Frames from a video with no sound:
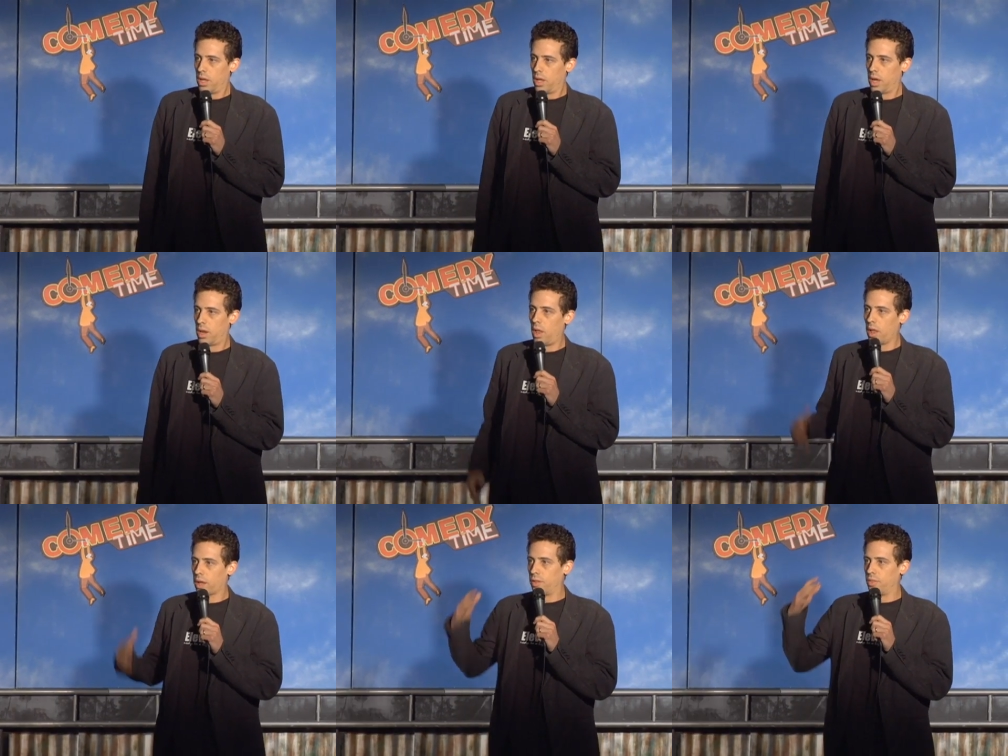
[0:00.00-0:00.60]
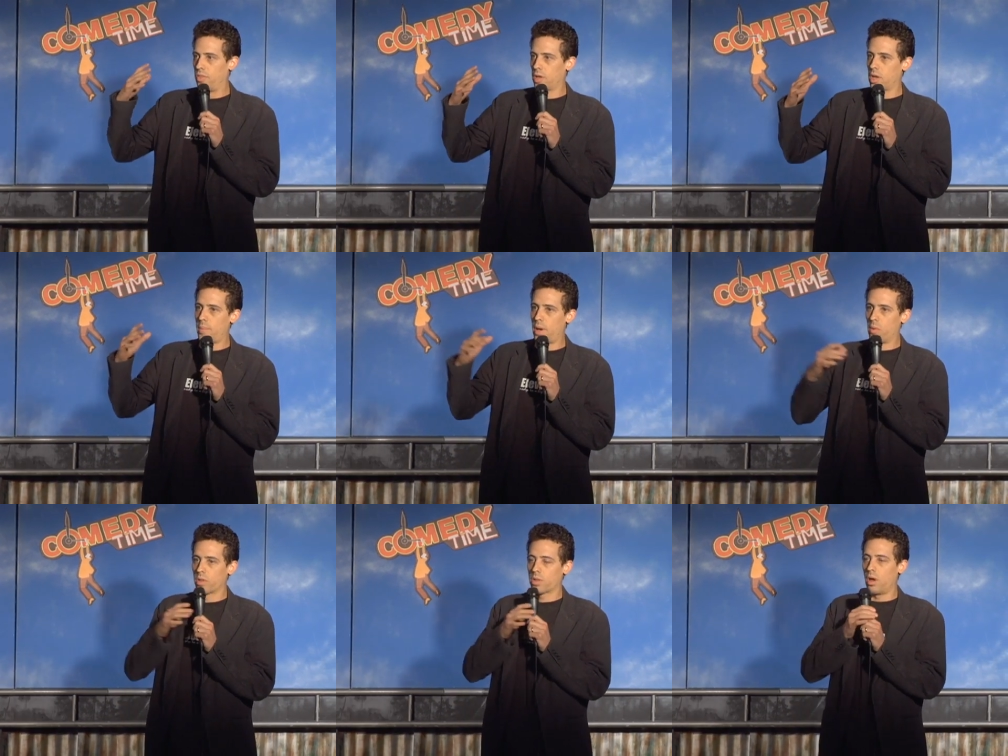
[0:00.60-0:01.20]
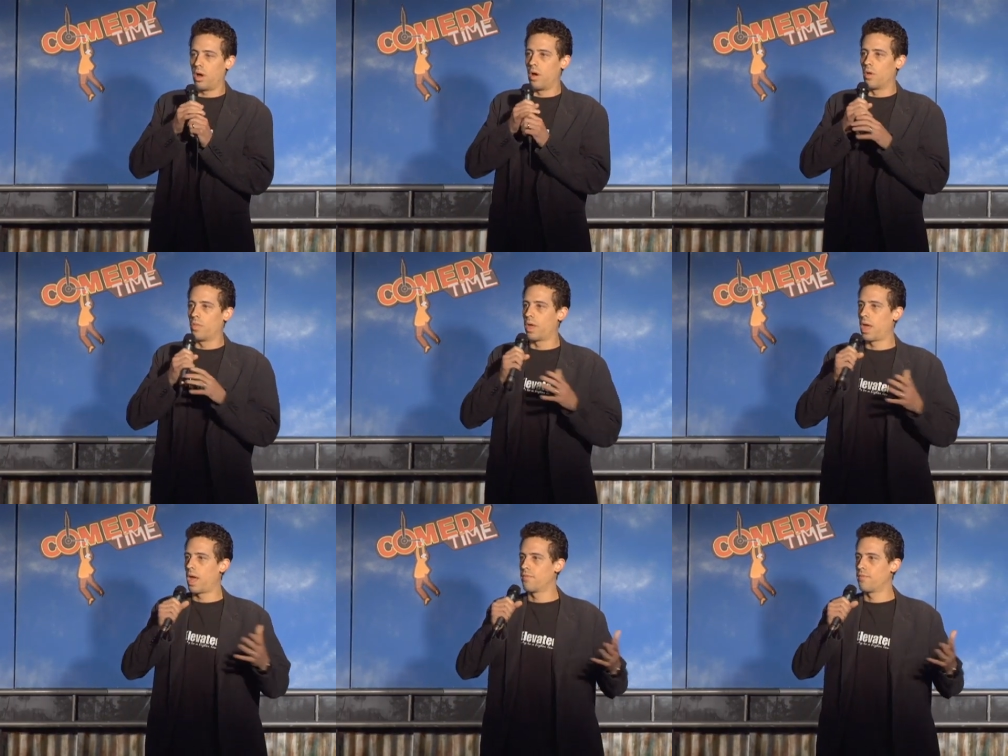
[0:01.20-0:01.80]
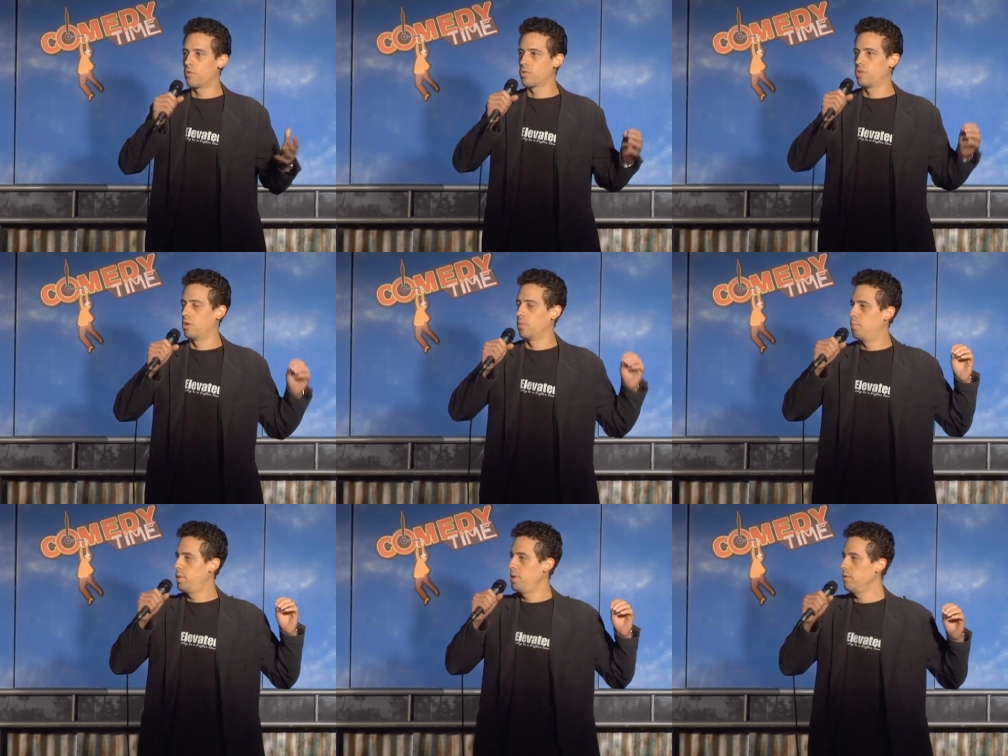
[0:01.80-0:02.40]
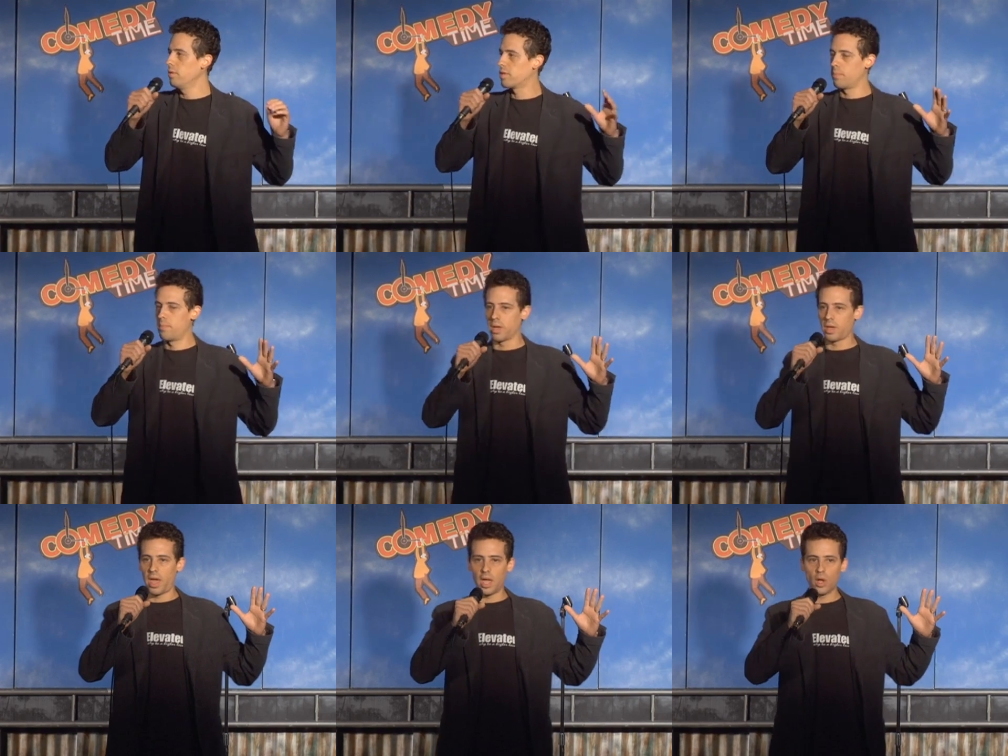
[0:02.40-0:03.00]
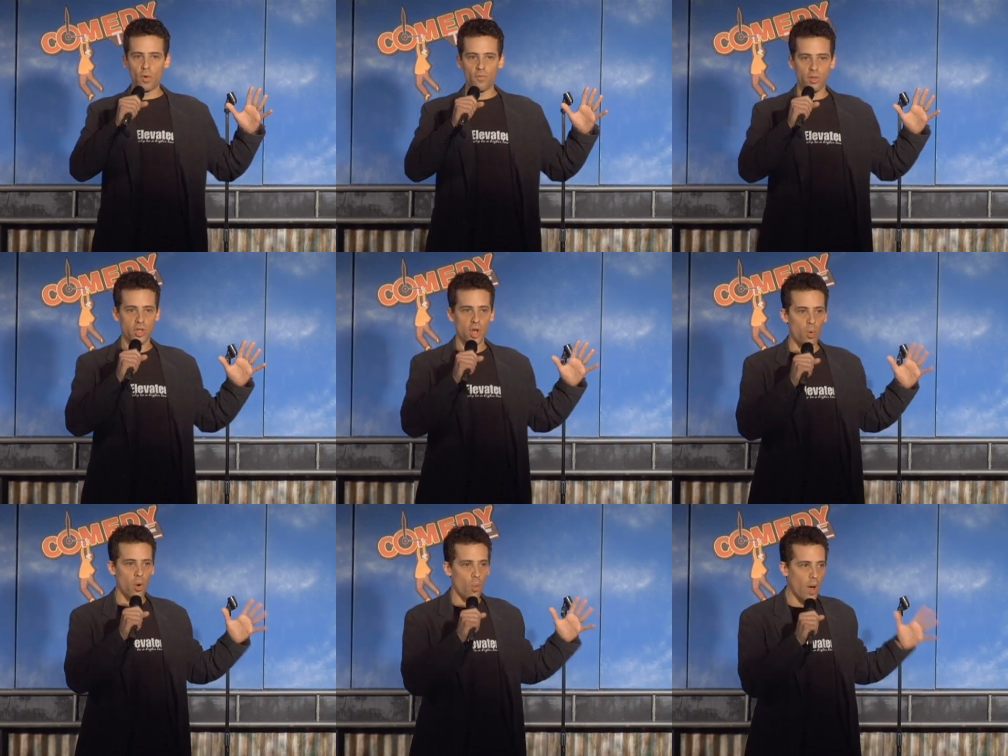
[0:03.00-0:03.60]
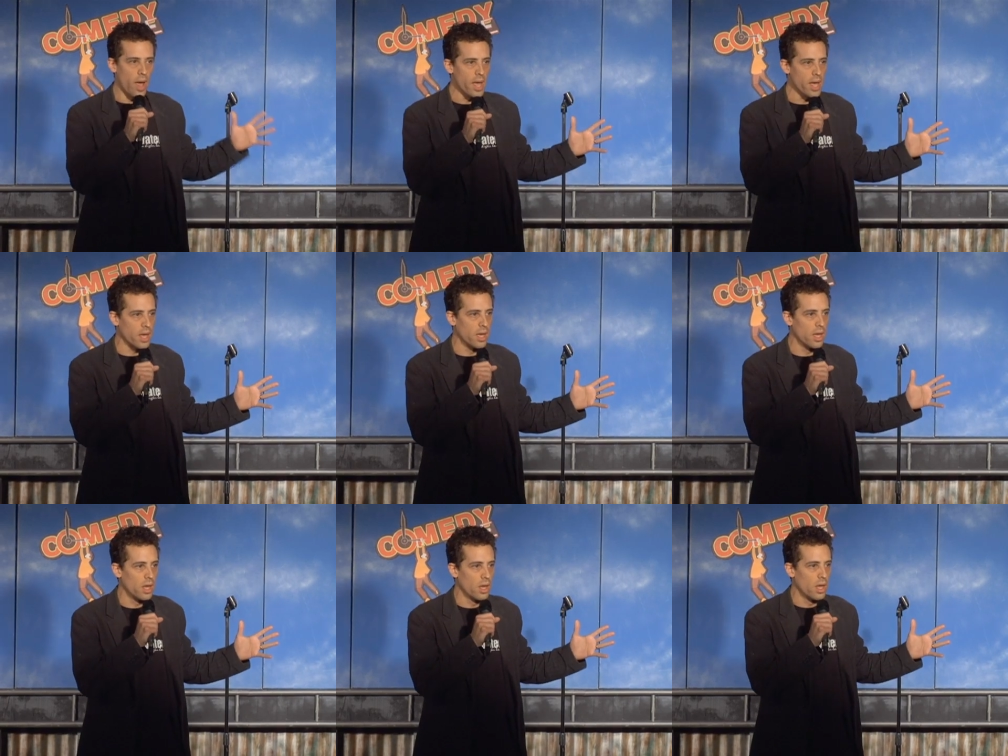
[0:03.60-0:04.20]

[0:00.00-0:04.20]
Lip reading: And all I can think about was, they have those little pills that make hangovers go away.